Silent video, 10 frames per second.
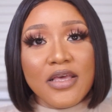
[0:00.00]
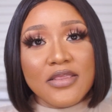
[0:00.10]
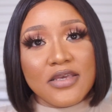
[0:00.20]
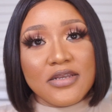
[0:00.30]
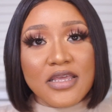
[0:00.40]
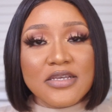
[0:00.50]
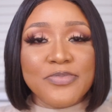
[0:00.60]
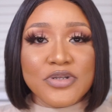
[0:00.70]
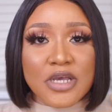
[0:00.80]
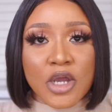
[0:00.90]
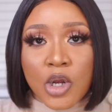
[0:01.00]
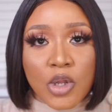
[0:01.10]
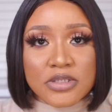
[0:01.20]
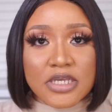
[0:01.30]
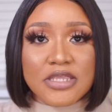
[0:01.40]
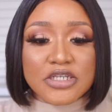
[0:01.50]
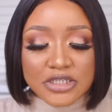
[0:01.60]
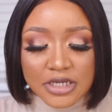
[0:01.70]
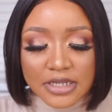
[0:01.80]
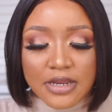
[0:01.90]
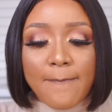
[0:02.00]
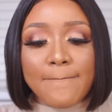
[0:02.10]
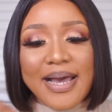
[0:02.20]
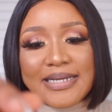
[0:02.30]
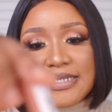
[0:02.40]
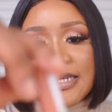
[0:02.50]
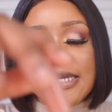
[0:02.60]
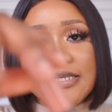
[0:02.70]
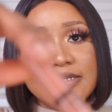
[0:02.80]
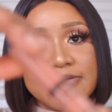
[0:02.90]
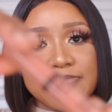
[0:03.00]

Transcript: the NYX Butter Gloss in the shade Manderline.